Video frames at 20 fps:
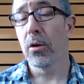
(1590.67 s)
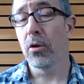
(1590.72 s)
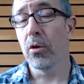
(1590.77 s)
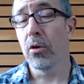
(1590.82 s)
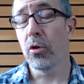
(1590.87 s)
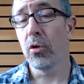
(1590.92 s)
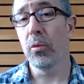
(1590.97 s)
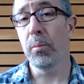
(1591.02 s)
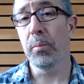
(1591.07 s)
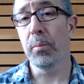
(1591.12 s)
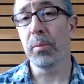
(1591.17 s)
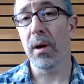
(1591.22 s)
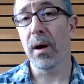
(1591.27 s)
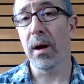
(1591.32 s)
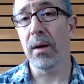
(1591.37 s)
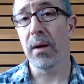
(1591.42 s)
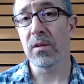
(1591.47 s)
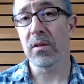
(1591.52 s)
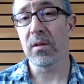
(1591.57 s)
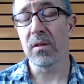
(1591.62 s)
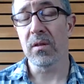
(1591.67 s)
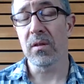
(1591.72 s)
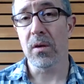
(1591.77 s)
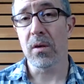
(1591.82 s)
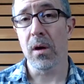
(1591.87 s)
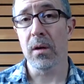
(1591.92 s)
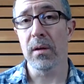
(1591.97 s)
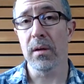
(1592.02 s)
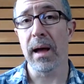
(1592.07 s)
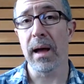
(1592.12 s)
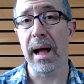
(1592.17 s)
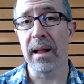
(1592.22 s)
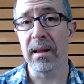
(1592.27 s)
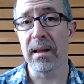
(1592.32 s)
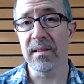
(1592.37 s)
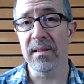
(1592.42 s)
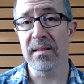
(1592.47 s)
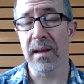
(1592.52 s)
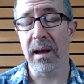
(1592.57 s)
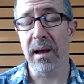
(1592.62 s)
Two provinces called
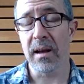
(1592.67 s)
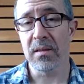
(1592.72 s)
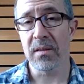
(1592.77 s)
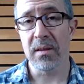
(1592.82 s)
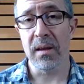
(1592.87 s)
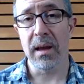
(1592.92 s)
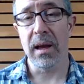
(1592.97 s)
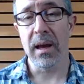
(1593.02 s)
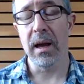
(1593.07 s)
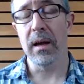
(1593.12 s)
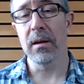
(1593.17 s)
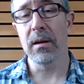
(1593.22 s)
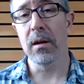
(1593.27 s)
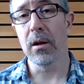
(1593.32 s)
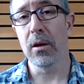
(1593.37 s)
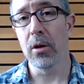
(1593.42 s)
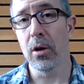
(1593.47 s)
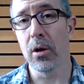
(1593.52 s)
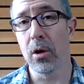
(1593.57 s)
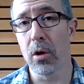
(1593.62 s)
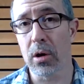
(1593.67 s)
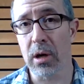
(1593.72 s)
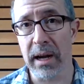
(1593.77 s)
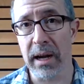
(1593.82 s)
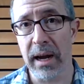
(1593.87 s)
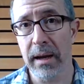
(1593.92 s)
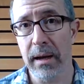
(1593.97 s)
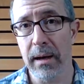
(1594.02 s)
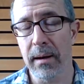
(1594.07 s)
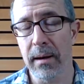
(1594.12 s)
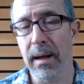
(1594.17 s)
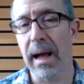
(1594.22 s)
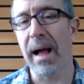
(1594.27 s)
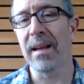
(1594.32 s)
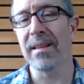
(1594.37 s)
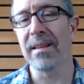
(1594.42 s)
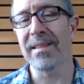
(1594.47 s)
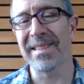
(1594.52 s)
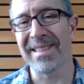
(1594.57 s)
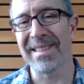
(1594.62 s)
Alsace and Lorraine,
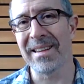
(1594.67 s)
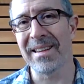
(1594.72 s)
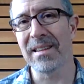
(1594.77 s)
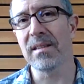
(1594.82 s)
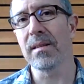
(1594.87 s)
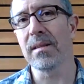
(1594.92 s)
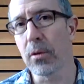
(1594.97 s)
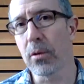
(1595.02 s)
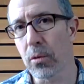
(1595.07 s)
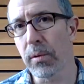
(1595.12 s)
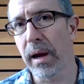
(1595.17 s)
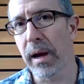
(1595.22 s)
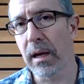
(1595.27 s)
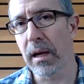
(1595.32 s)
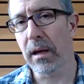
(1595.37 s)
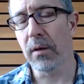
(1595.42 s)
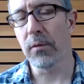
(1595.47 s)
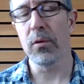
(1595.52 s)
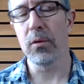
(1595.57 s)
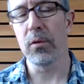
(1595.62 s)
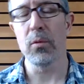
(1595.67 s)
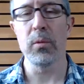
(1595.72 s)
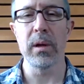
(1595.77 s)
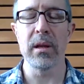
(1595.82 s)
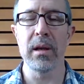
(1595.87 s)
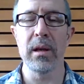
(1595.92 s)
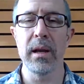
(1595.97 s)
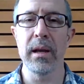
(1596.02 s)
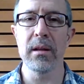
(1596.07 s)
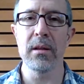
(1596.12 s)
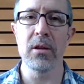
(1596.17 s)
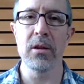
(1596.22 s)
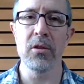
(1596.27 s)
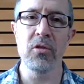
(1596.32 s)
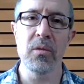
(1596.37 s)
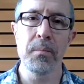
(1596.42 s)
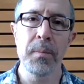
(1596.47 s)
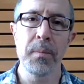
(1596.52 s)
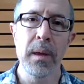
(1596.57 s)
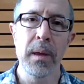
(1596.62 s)
Alsace-Lorraine, if you will, in English.